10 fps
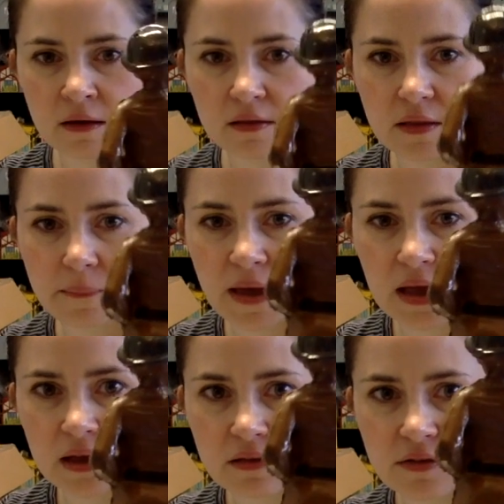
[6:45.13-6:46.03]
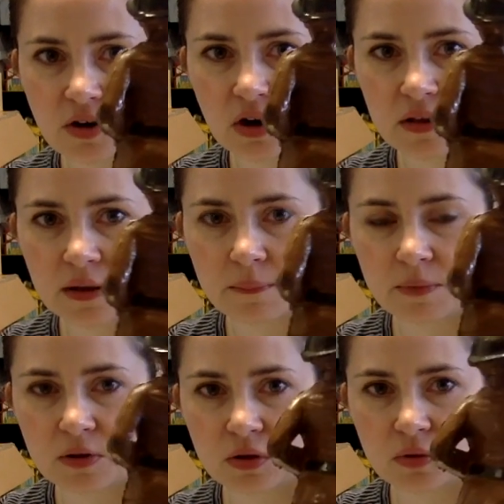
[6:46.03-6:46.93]
the pants are all, like,
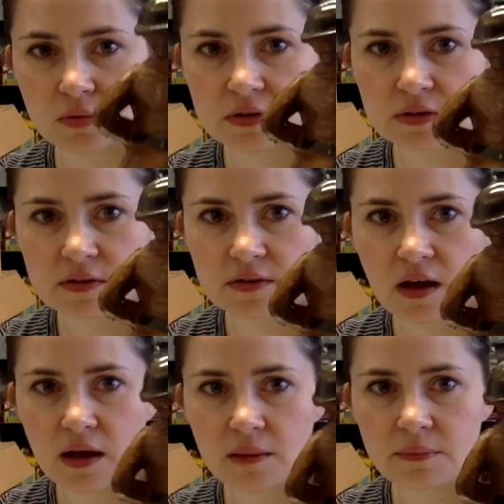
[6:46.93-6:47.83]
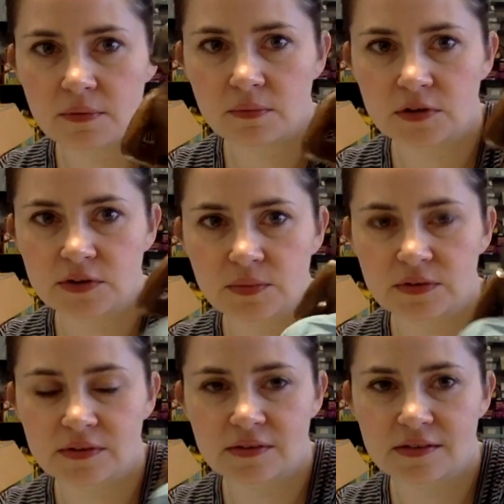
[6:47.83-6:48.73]
ballooned at the top, which
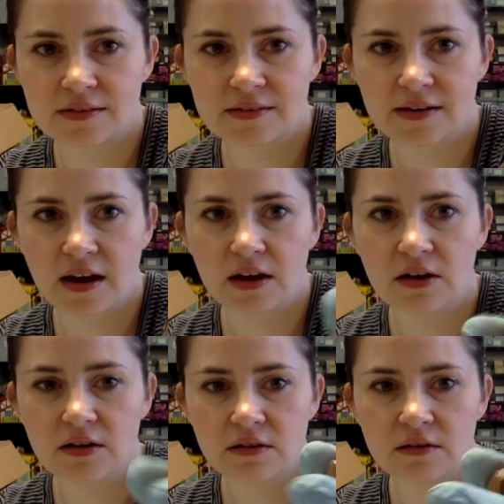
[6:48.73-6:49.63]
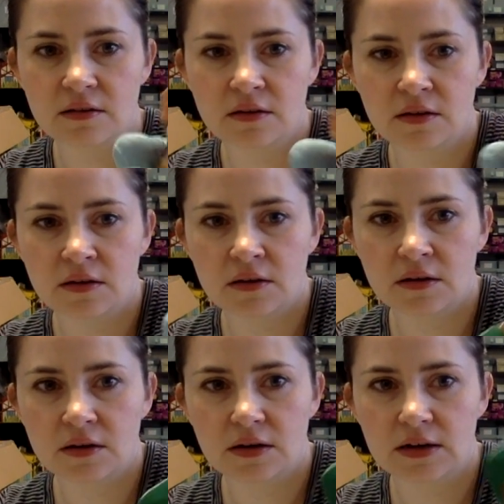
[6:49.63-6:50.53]
was the style.
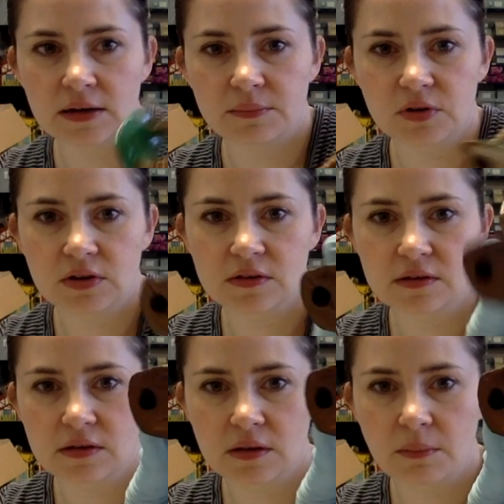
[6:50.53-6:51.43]
You can see at